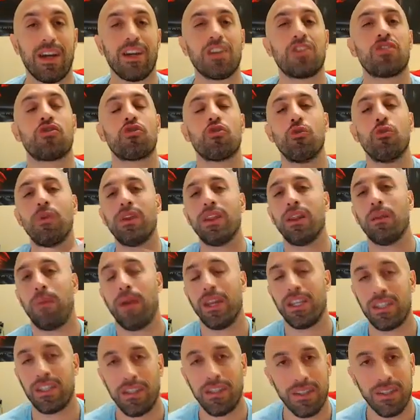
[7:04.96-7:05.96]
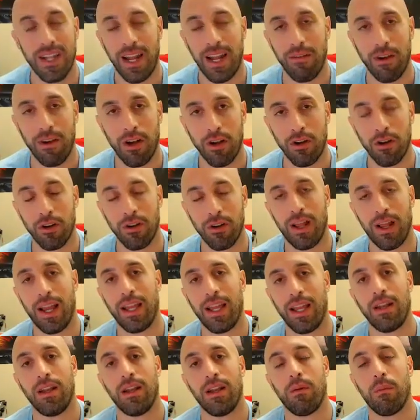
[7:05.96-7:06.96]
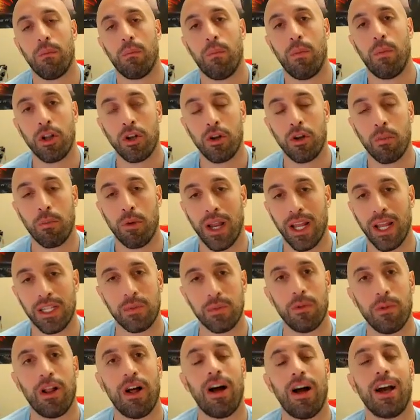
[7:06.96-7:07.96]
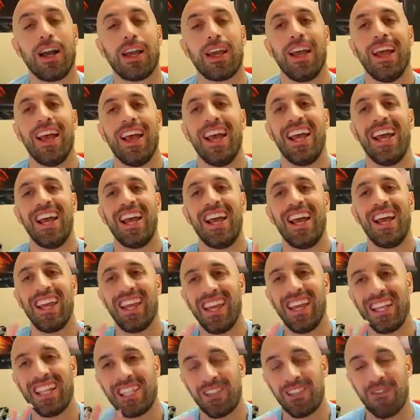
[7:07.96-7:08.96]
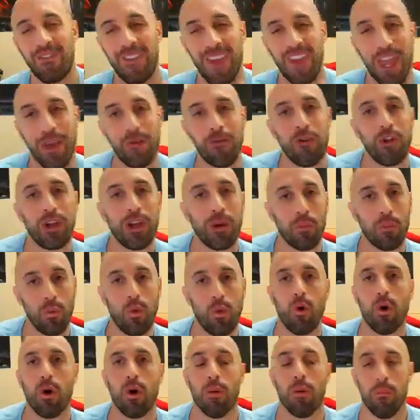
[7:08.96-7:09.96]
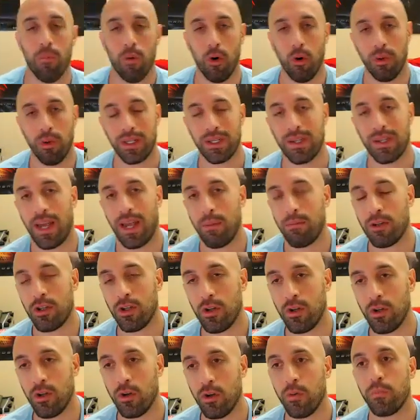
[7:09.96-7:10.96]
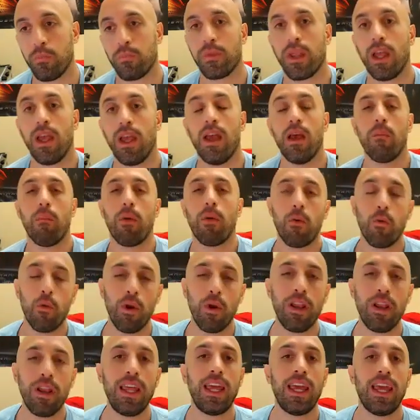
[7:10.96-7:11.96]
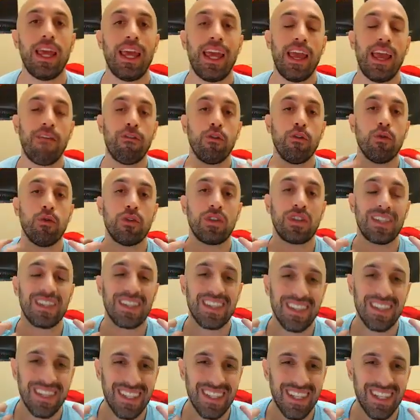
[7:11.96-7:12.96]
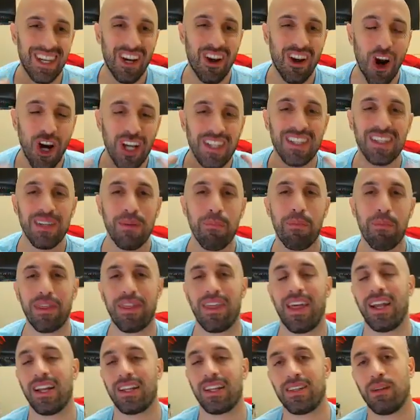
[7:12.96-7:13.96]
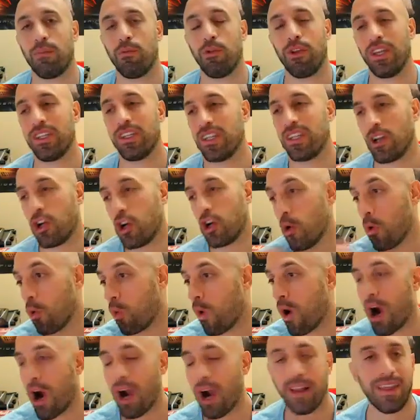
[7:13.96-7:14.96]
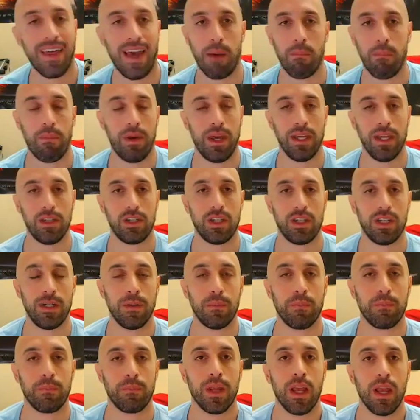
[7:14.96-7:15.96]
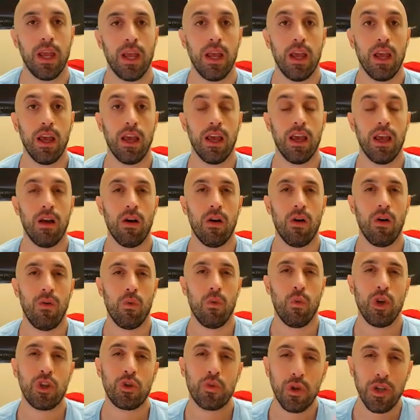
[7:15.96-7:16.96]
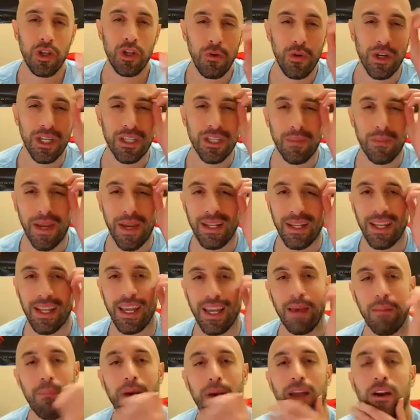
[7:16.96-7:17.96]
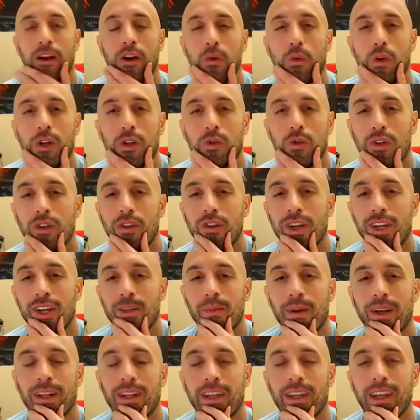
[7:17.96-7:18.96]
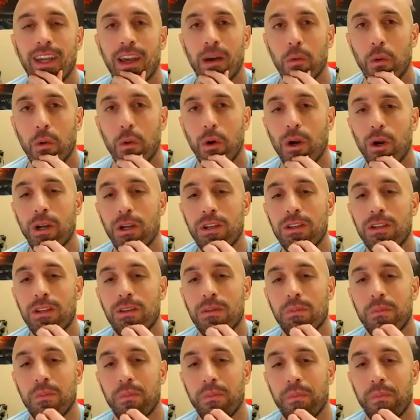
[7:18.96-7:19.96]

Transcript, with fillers: assuming the patient doesn't have an underlying bundle branch block, it's favoring more Mobitz type 2. But really, if you cause sympathetic stimulation, go walk that patient. Which one do you expect to get better? Which one do you expect to get worse?